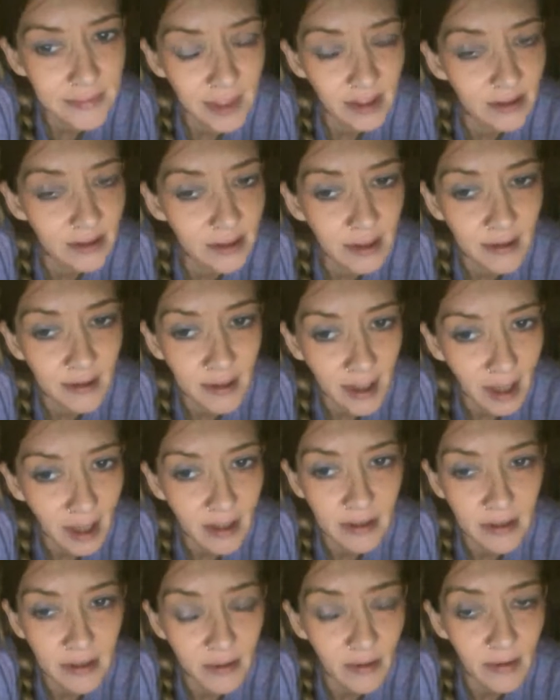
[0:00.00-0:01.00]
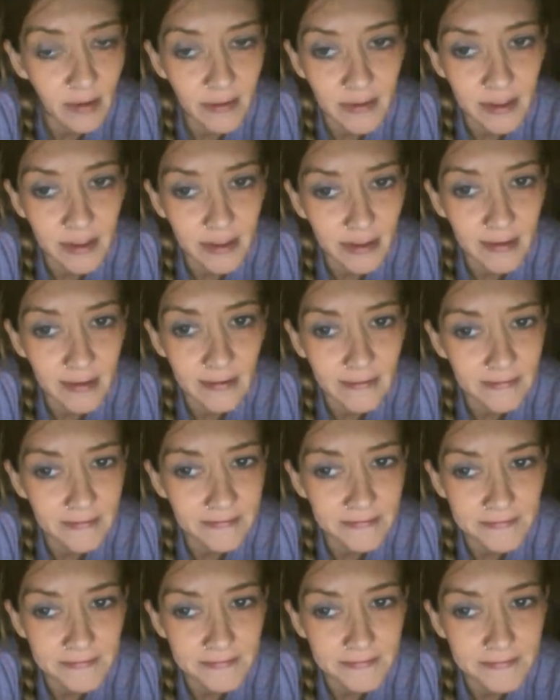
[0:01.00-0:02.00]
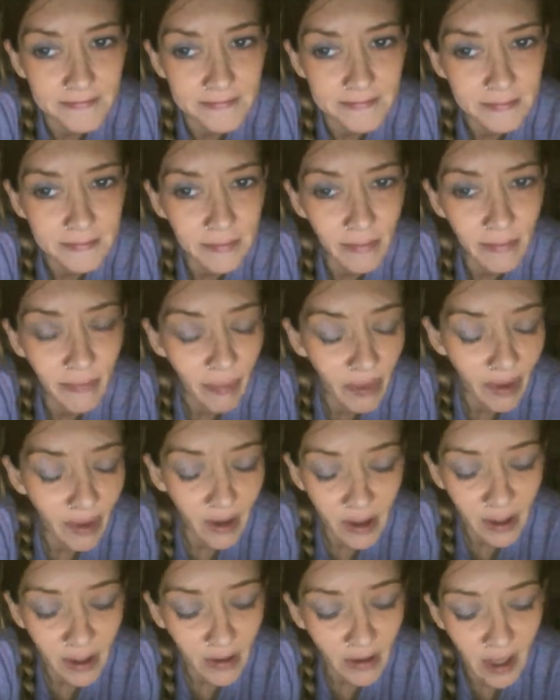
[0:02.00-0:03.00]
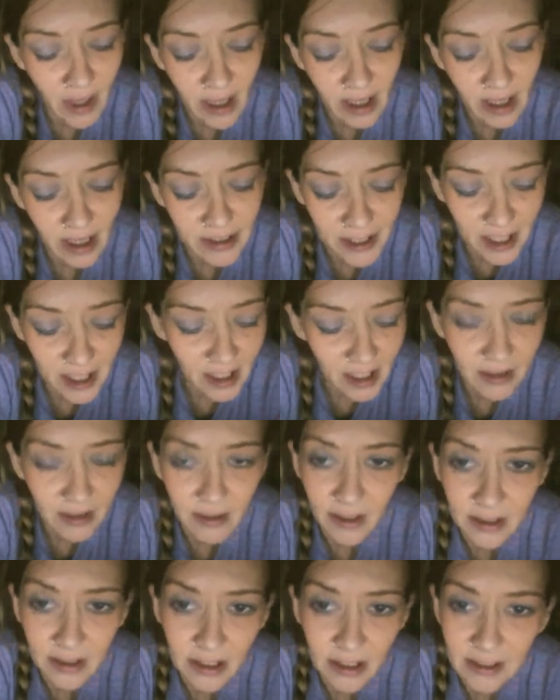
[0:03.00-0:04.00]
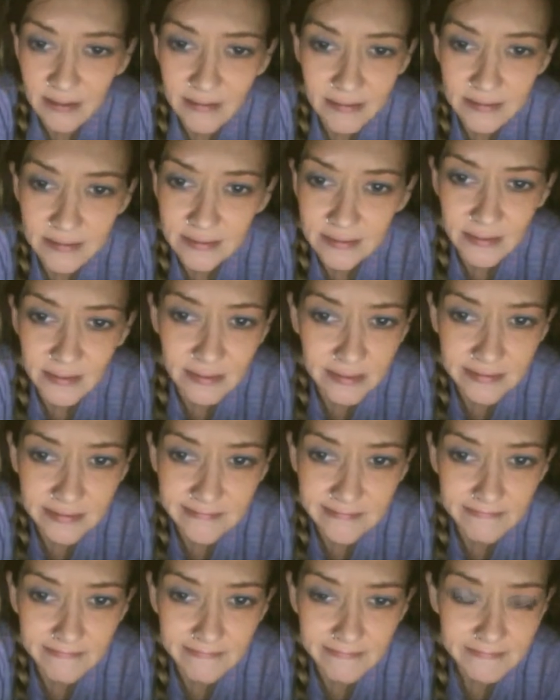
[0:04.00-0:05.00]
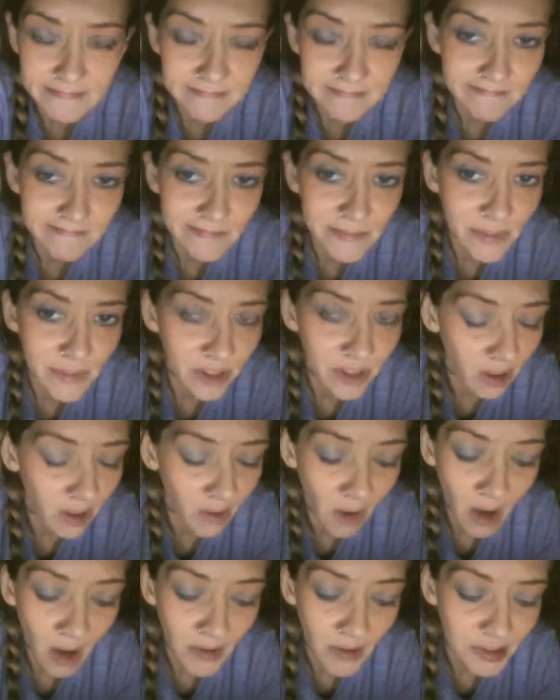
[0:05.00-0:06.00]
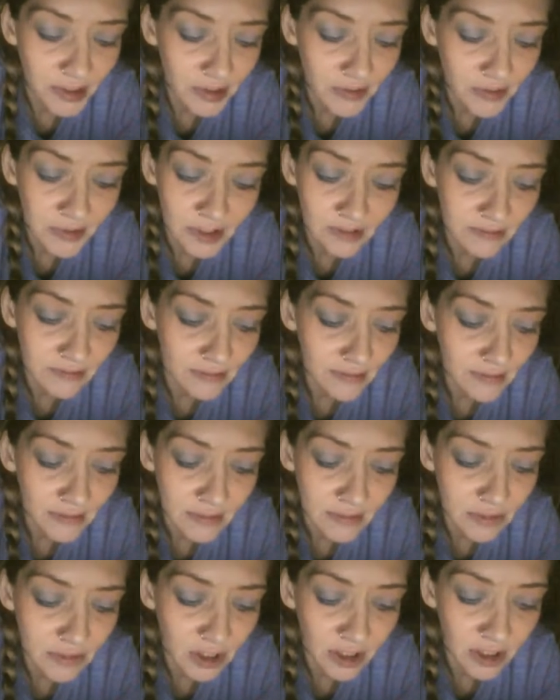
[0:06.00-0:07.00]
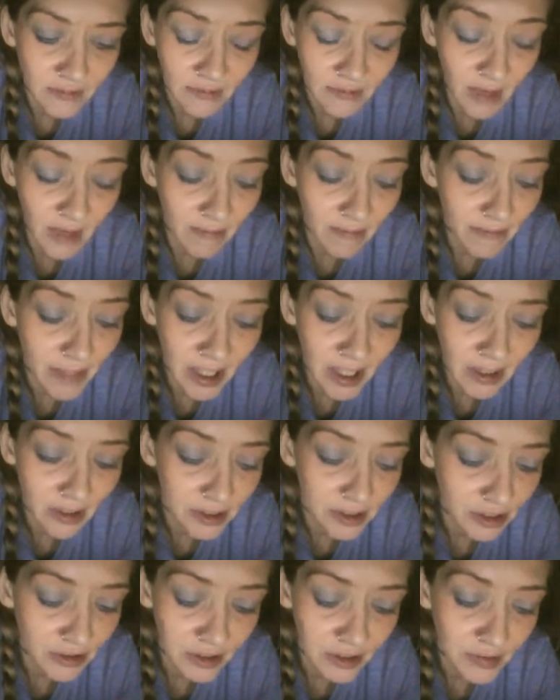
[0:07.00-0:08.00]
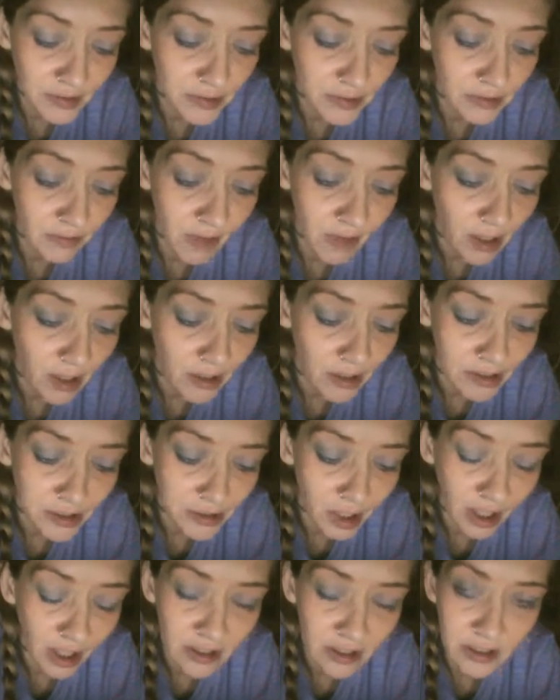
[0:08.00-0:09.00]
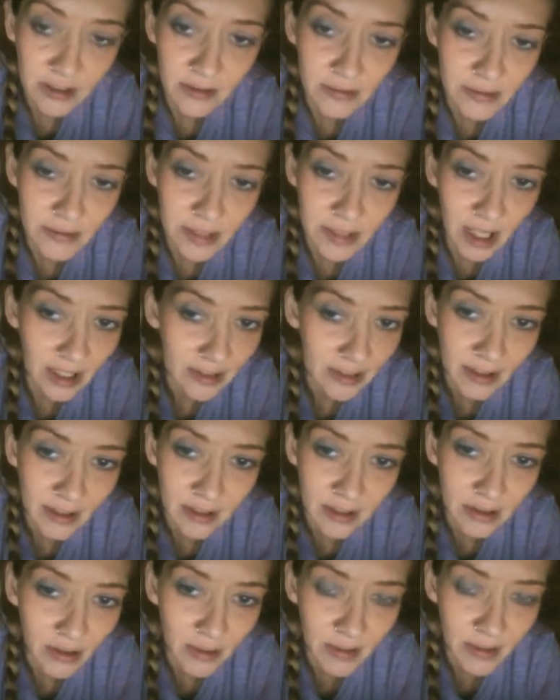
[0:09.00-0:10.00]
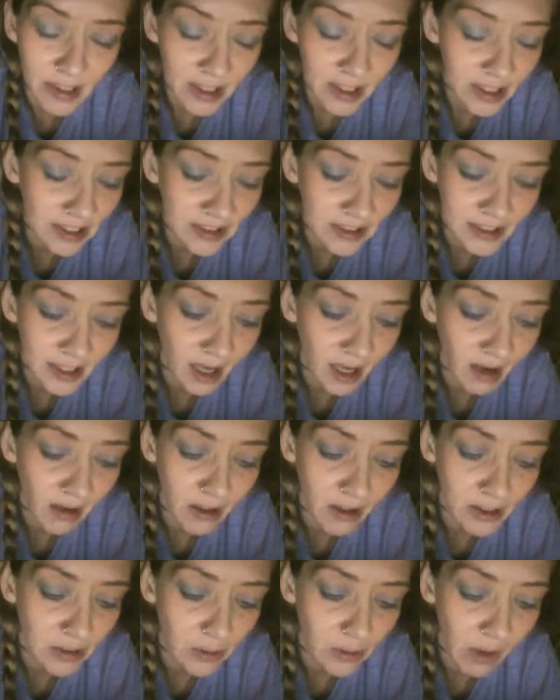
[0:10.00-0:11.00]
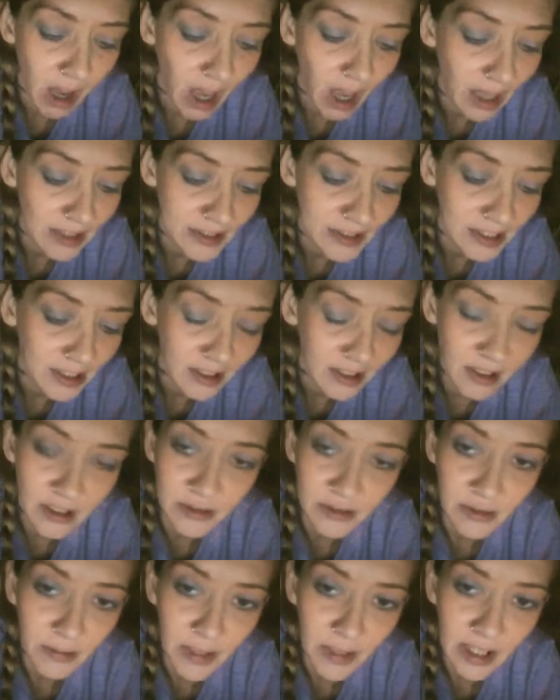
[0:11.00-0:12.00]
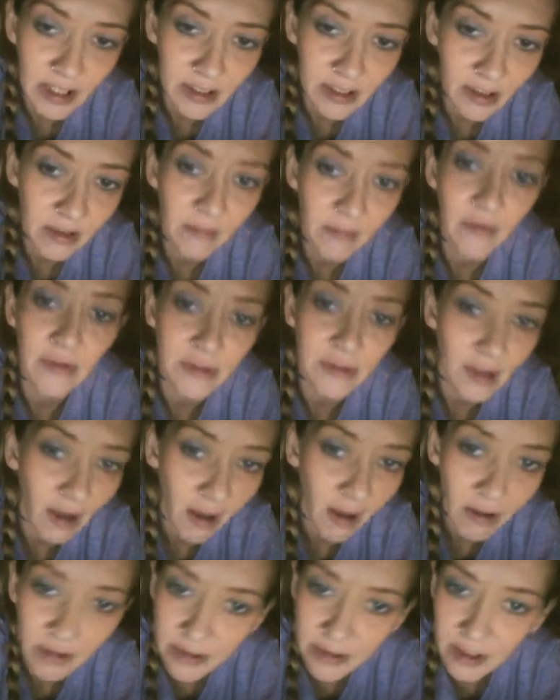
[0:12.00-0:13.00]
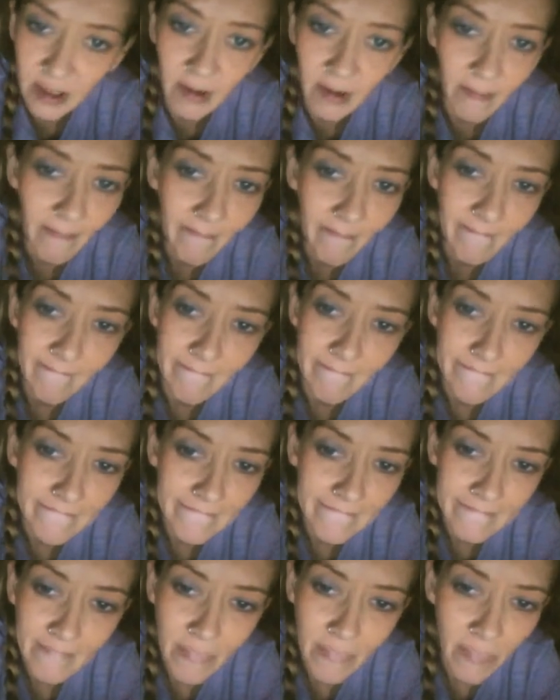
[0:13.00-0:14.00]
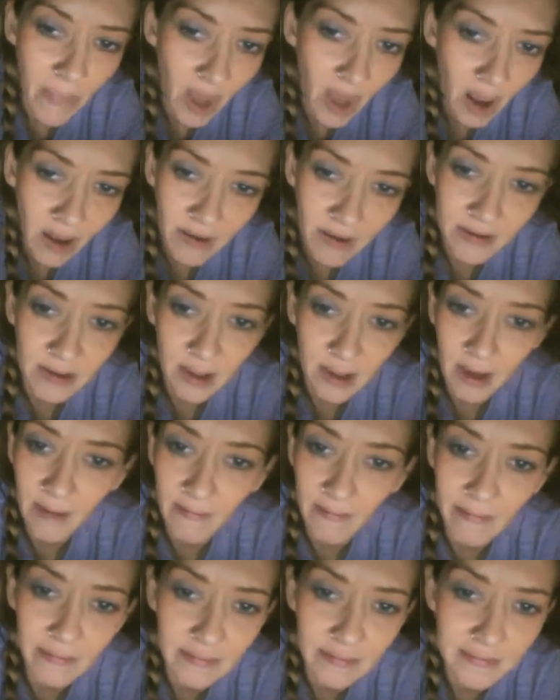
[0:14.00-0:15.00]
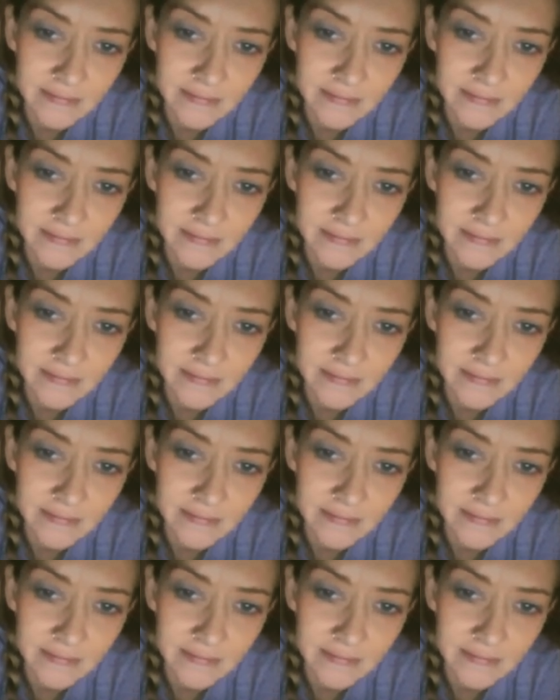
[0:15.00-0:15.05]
That is exactly what we are. You know, like I said, I didn't, you know, I was doing, you know, I've been on YouTube for months trying to find a little bit of insight onto why I see these repeating numbers all the time. All the time.